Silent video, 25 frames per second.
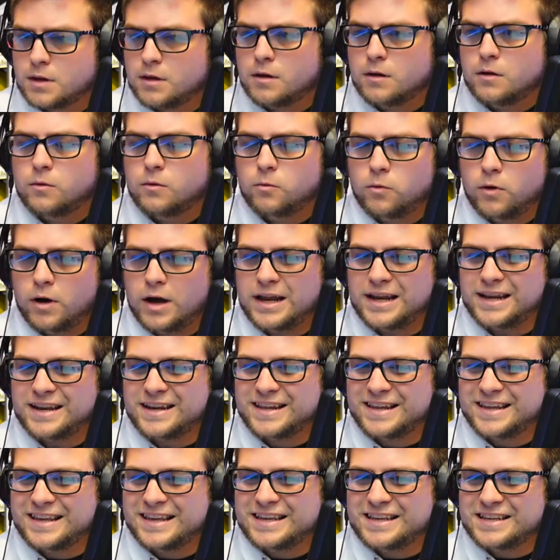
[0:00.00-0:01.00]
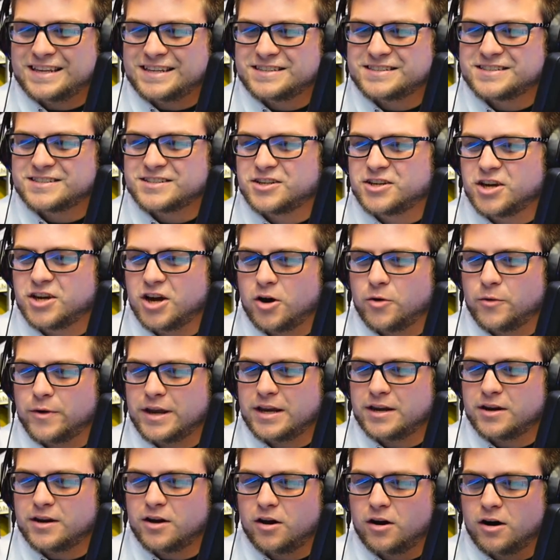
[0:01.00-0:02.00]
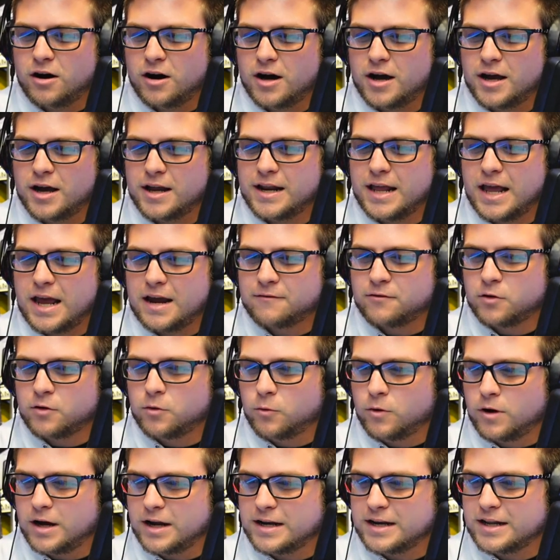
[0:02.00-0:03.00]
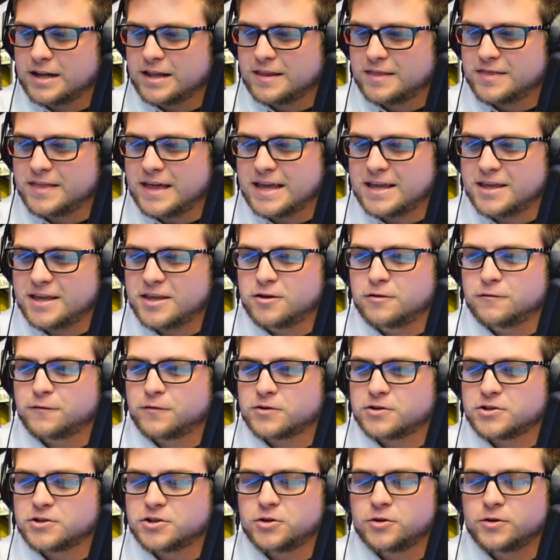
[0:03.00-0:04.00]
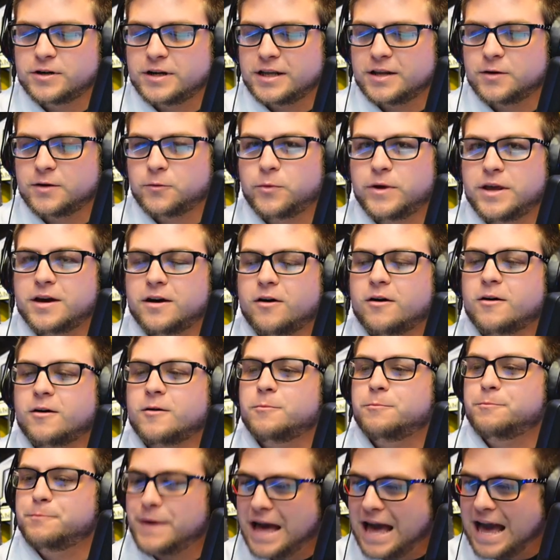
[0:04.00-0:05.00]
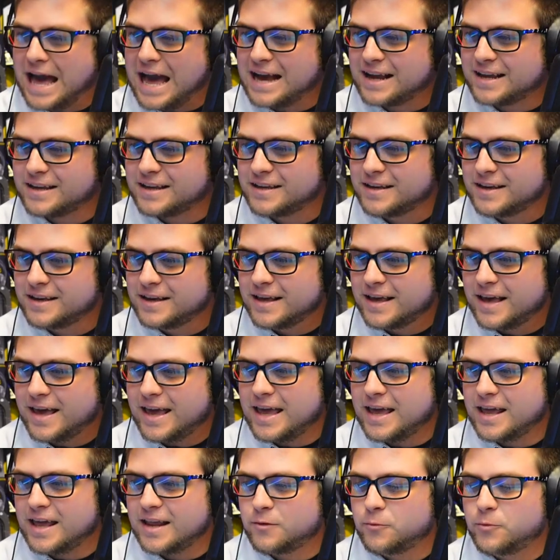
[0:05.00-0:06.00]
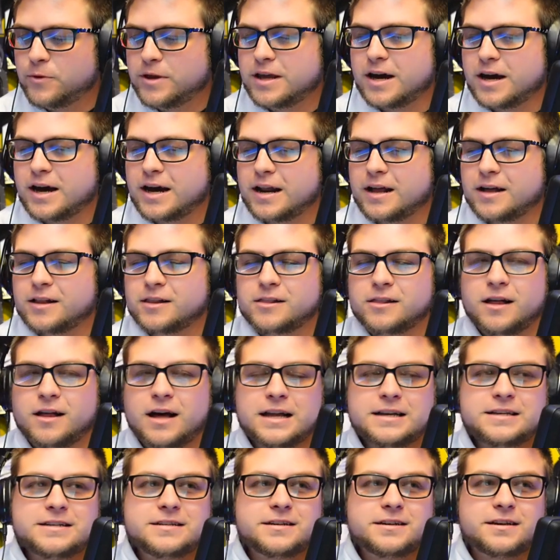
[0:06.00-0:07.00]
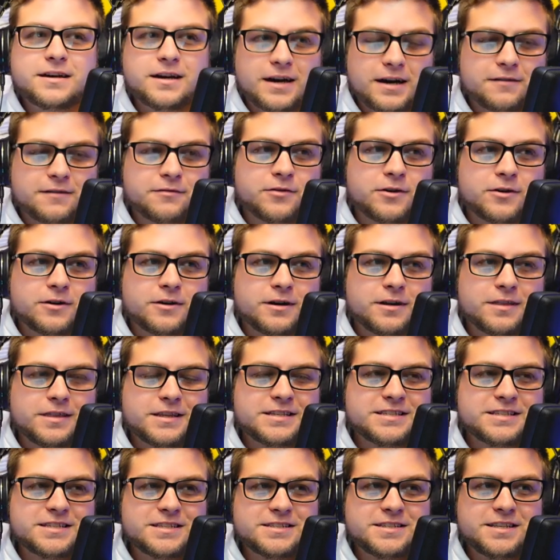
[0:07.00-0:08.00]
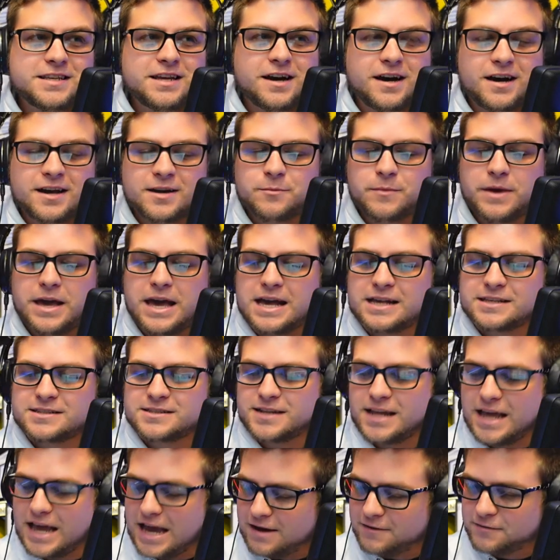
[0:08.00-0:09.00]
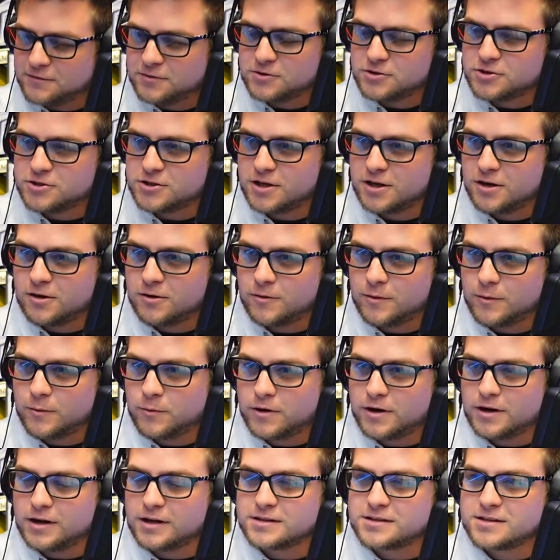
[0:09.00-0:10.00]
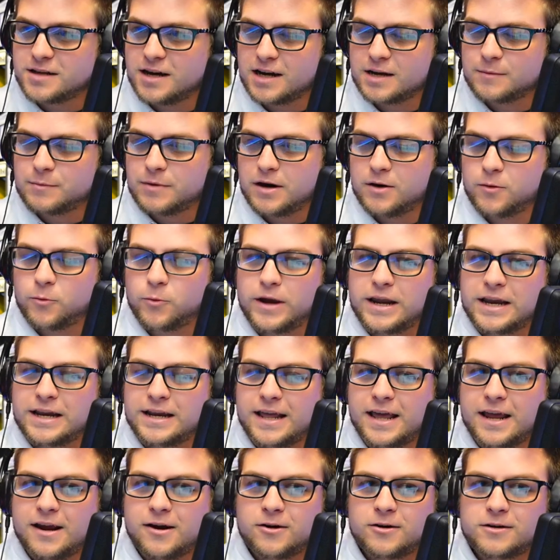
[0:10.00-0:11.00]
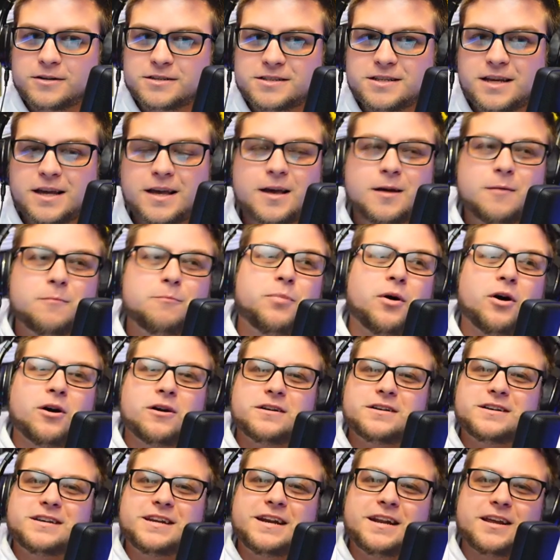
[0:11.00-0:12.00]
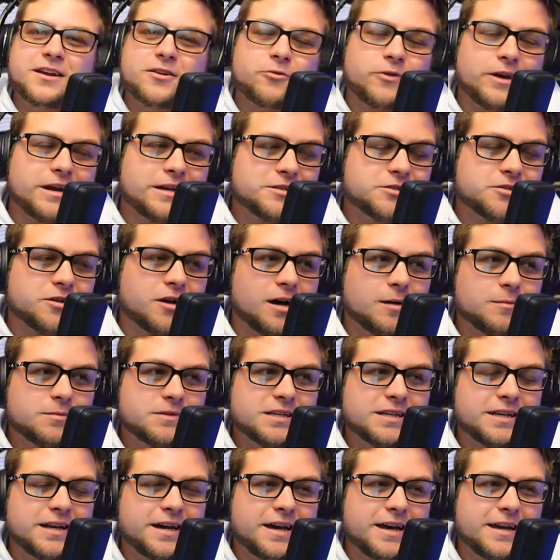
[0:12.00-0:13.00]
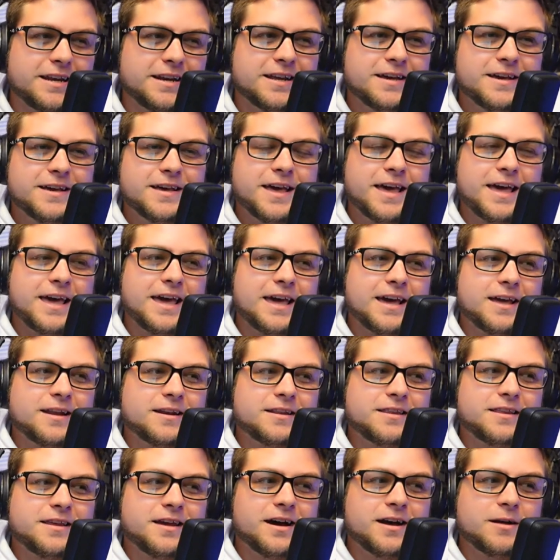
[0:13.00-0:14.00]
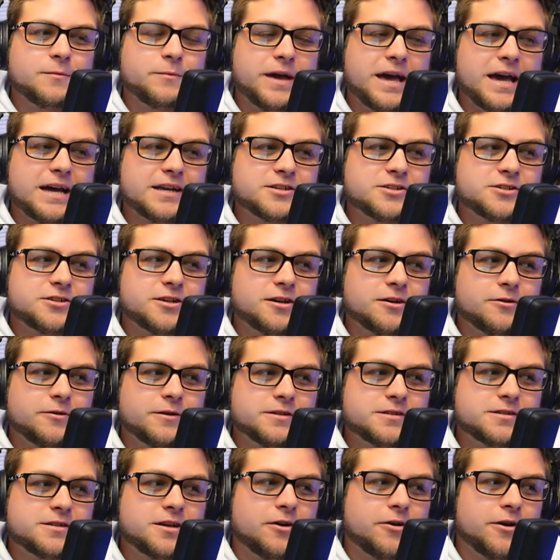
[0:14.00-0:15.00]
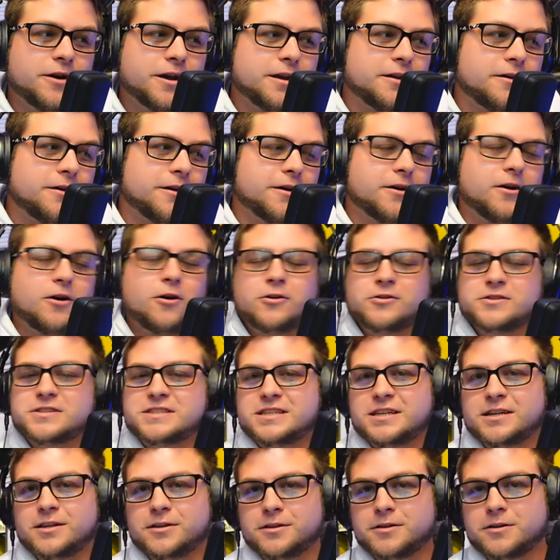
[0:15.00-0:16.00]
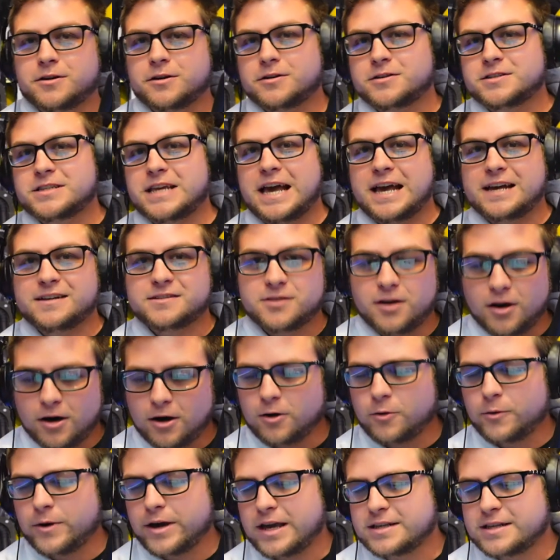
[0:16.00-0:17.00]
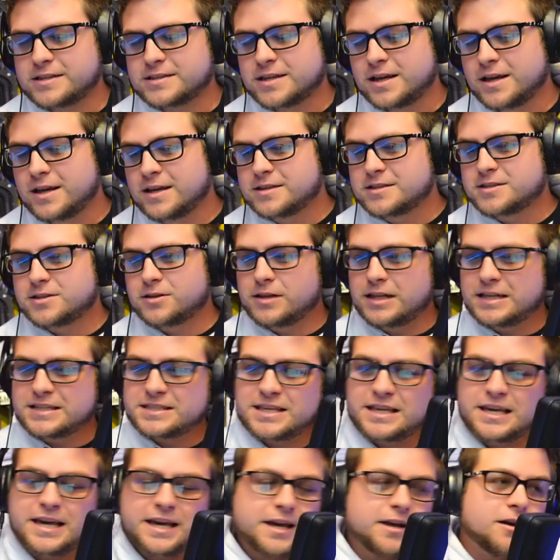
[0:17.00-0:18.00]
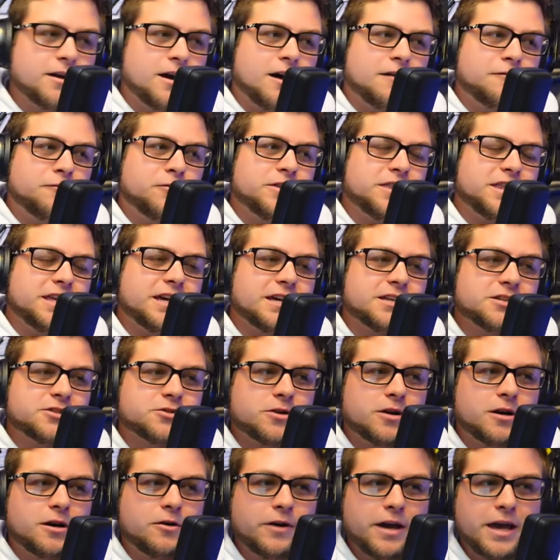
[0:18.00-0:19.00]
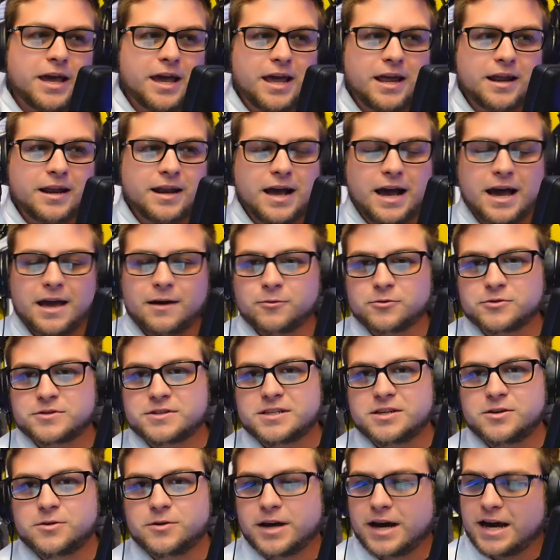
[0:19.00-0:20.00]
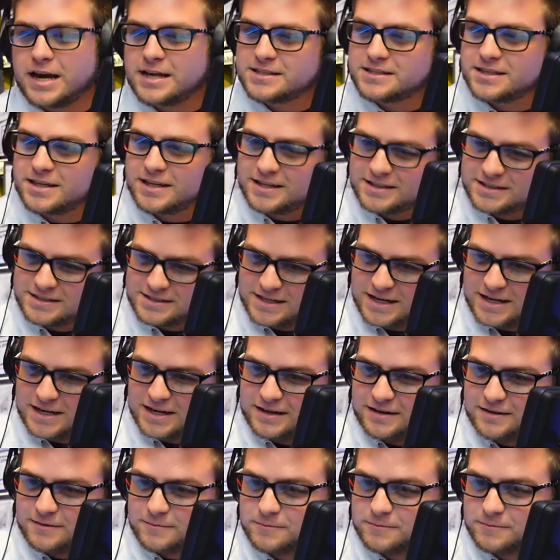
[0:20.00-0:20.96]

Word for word: What is going on, everyone? Thank you for tuning in. We are back and we got a lot to cover. This is the Unmasked After Show. We're going to talk about Wayne Harris. Bart did a great job tonight, and the Unmasked Show is going on all cylinders as always. So let's kick it off with the intro, and I will see you guys in a second.